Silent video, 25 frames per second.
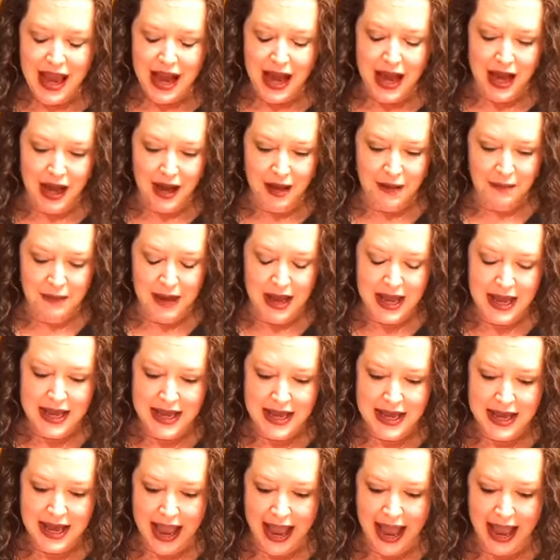Um,
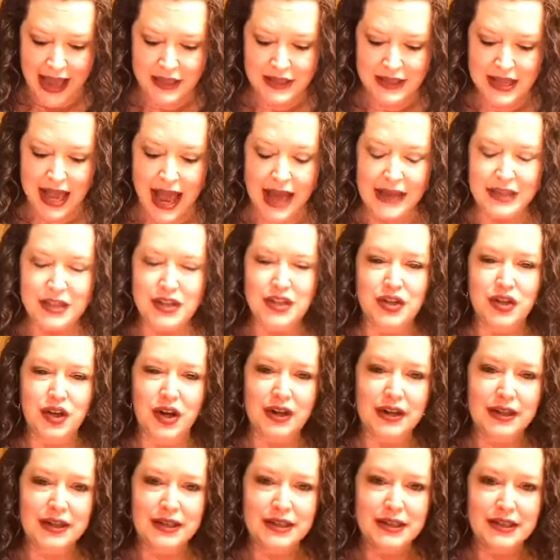as I
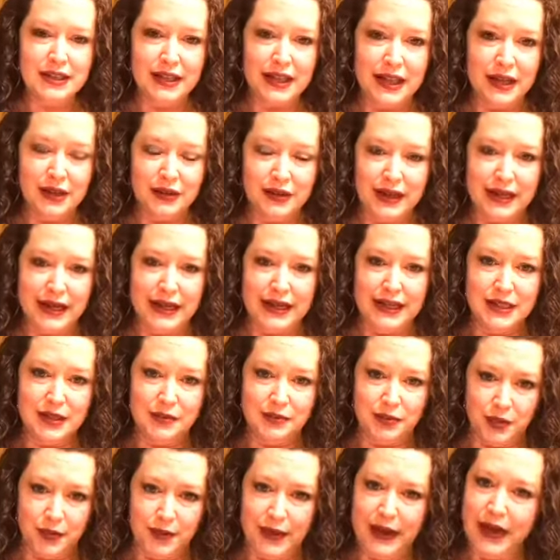started to get ready to
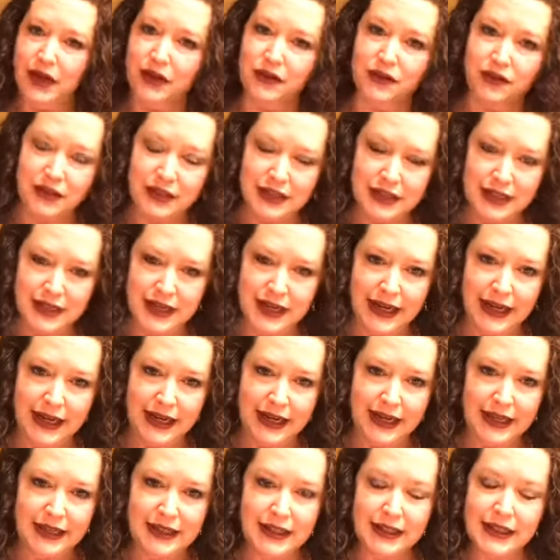prepare for
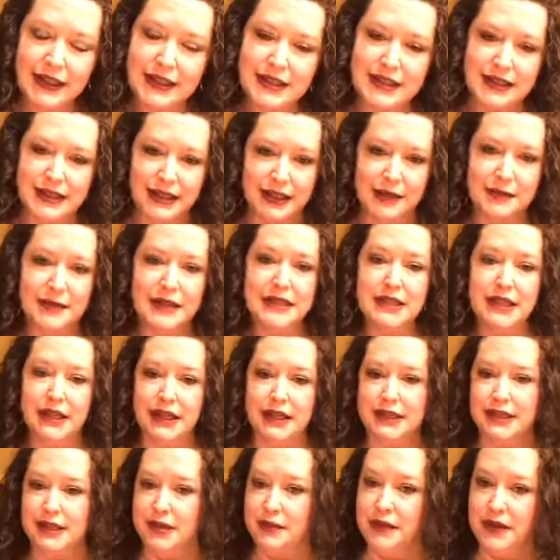today, and listen, let me tell
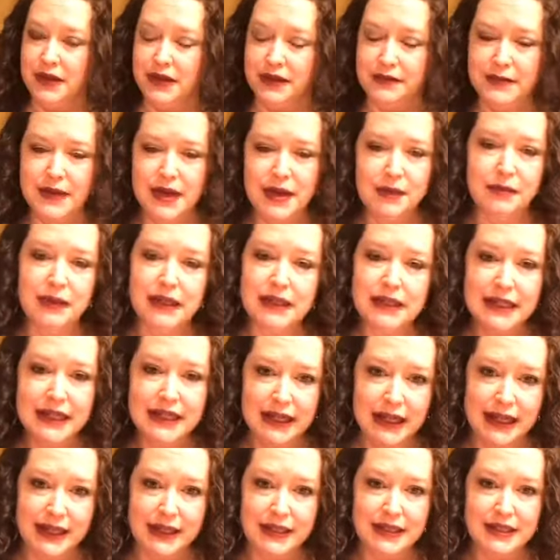you something. Monday
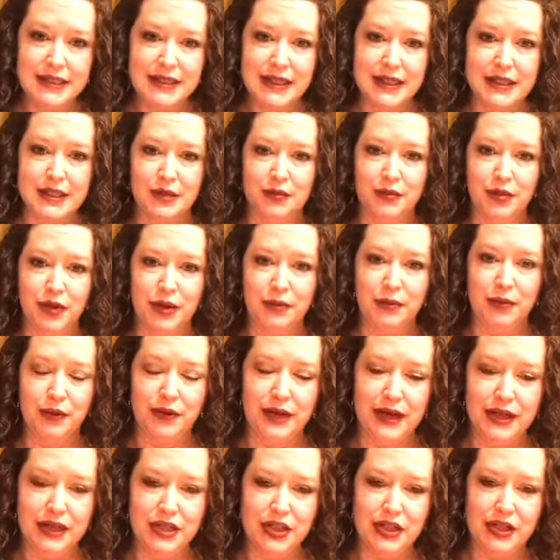nights is a
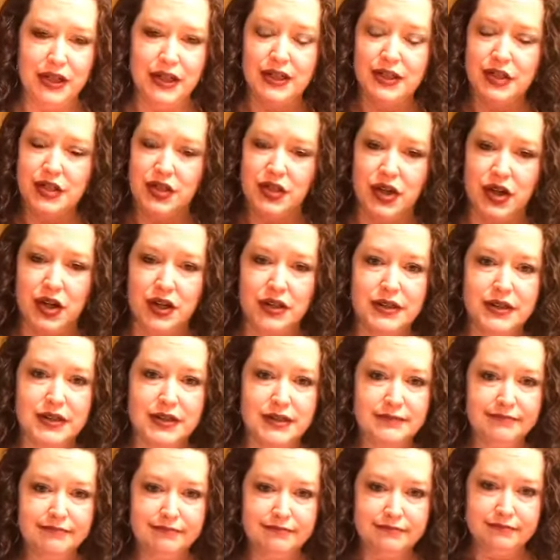preparation. It
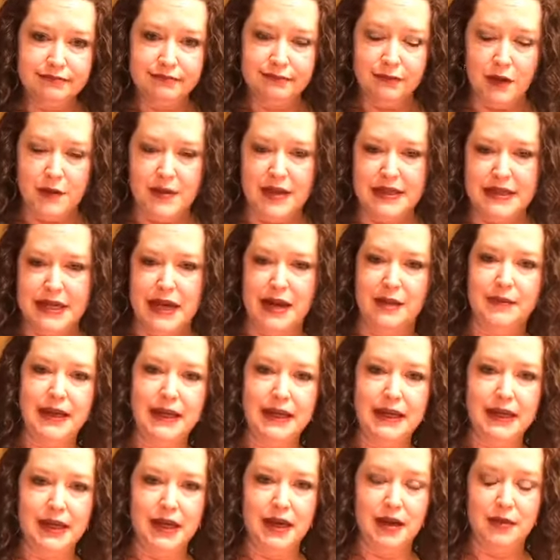starts from the time
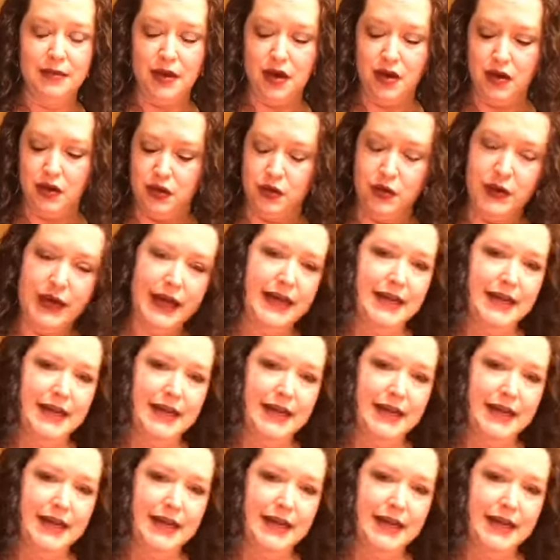I get up all the way